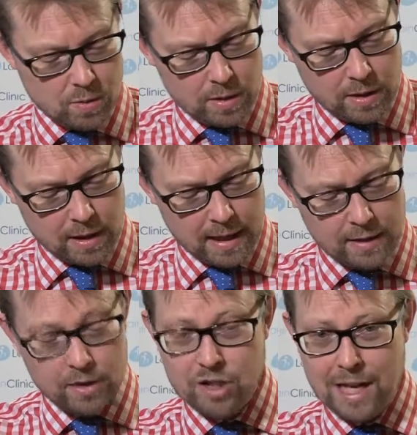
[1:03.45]
we're looking
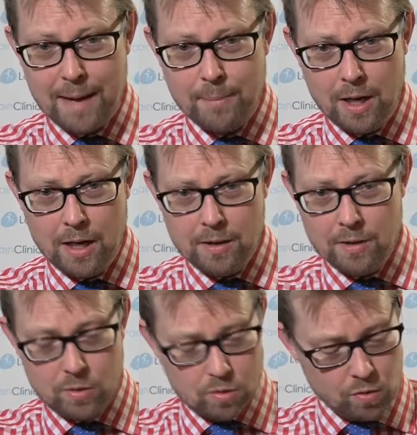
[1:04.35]
at the scapula,
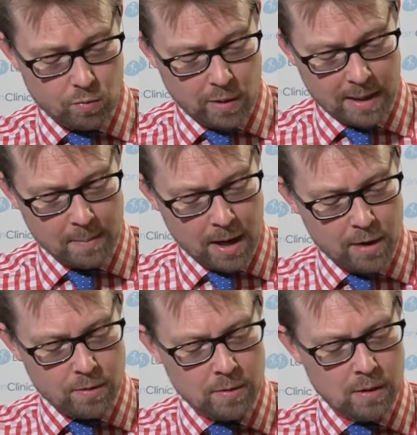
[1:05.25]
the sort of wing
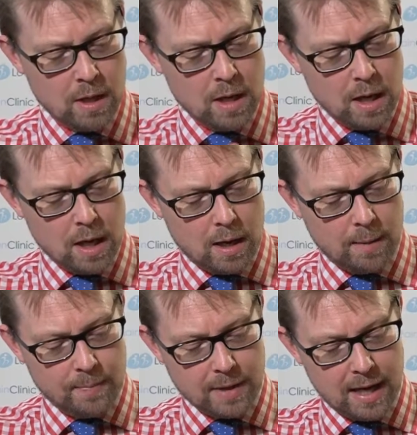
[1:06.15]
bone.
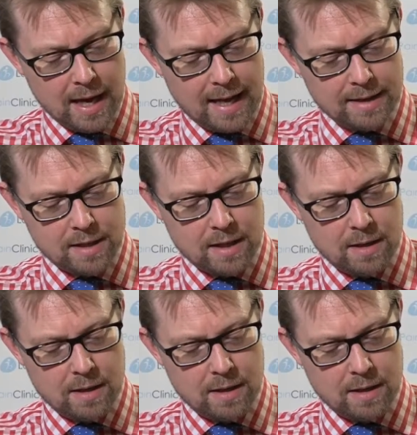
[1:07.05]
It has